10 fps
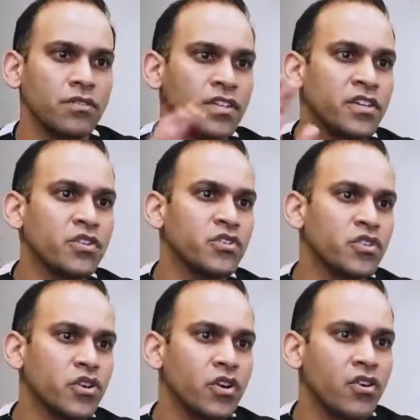years
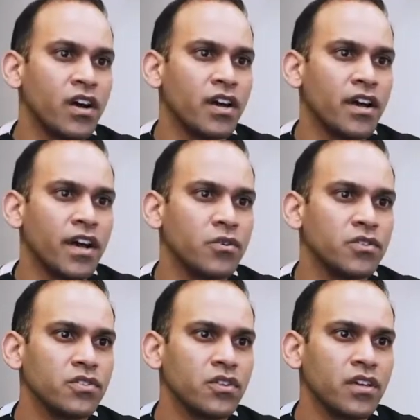ago, I
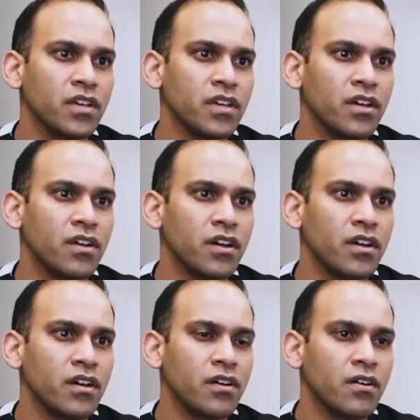was looking
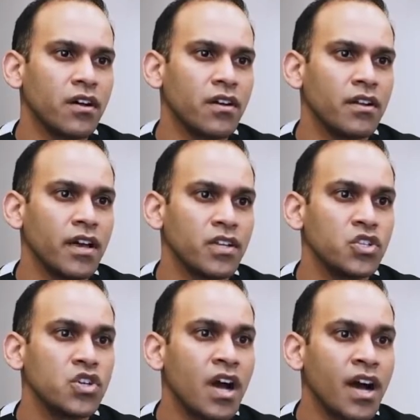at
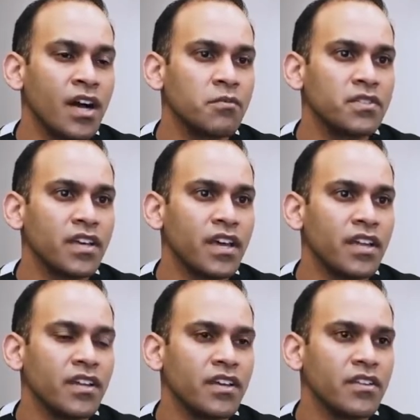jobs,
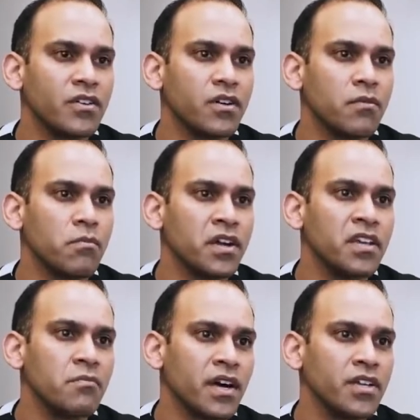and a
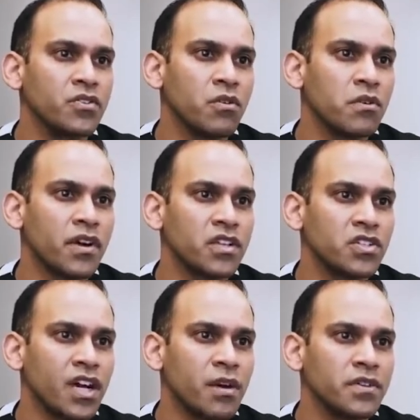buddy of mine told me about a
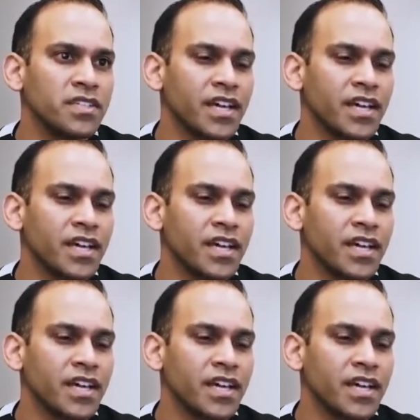job in